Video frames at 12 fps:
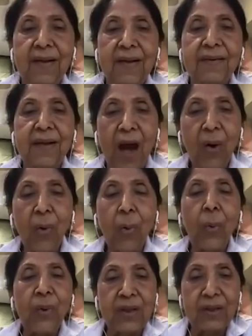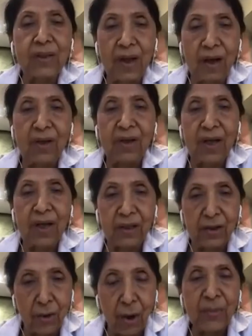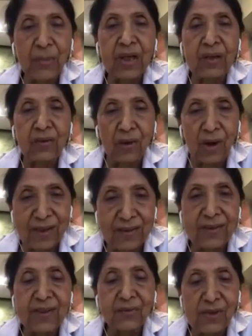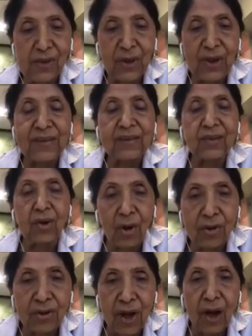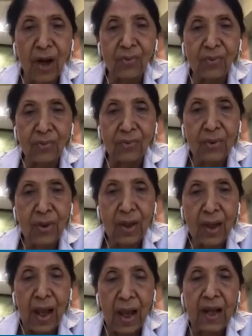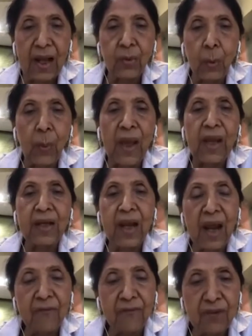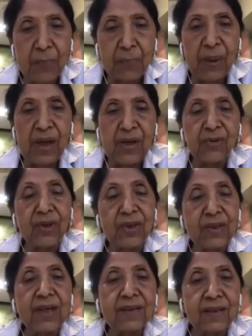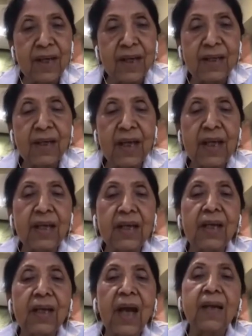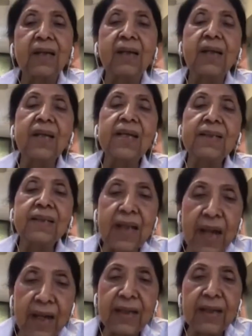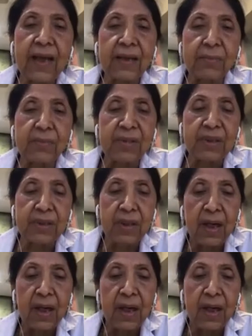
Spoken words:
Now, with our economic crisis, which has gone down, and where every patient is thinking at least 10 times